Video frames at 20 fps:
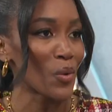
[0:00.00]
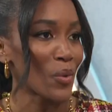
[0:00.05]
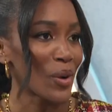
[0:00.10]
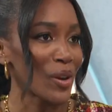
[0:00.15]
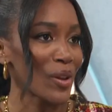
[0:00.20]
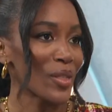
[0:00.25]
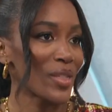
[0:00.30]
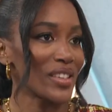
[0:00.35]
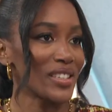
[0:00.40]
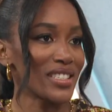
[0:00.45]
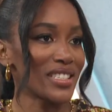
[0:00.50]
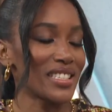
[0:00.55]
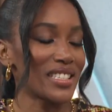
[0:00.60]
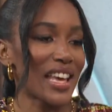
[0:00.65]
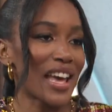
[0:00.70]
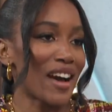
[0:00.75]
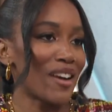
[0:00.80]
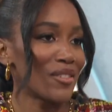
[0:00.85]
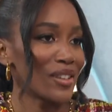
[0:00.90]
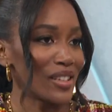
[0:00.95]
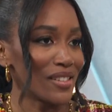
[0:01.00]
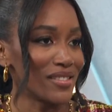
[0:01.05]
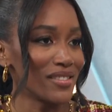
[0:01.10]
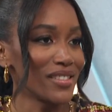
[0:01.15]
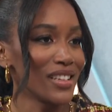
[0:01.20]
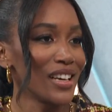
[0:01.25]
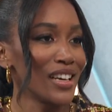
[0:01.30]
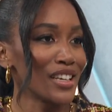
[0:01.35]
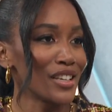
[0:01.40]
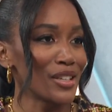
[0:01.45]
Worth, into town, and,
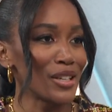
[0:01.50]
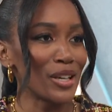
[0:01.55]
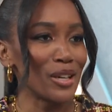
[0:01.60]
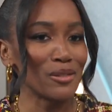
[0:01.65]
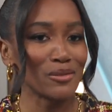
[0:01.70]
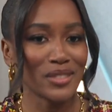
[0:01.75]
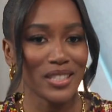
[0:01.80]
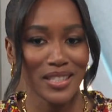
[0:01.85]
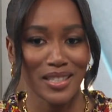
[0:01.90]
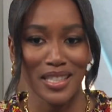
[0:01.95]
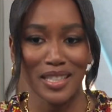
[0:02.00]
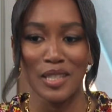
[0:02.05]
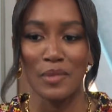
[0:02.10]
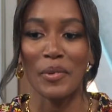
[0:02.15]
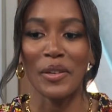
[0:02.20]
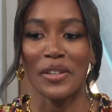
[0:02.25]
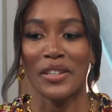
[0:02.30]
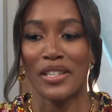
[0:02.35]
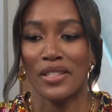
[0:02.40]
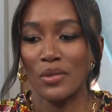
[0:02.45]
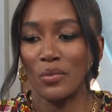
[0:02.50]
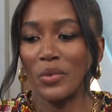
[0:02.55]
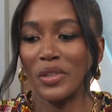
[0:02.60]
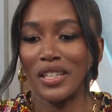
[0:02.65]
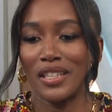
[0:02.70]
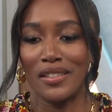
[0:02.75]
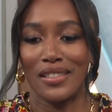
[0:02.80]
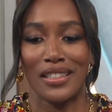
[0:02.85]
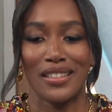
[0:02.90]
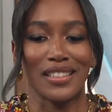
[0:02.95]
you know, just experience what
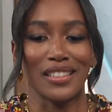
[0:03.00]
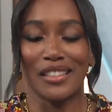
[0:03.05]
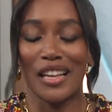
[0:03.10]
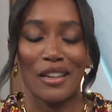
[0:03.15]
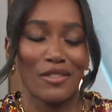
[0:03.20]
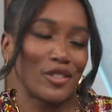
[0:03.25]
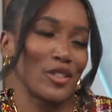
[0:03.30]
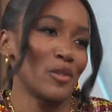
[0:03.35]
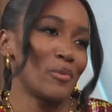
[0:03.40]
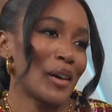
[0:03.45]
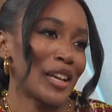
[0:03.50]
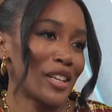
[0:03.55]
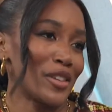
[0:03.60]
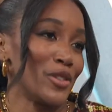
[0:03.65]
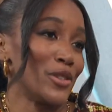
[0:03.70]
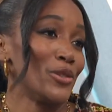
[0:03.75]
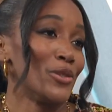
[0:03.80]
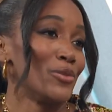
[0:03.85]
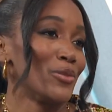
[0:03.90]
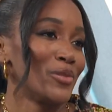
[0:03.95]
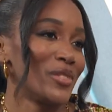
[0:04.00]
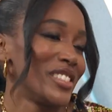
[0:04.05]
it nobody what knew it was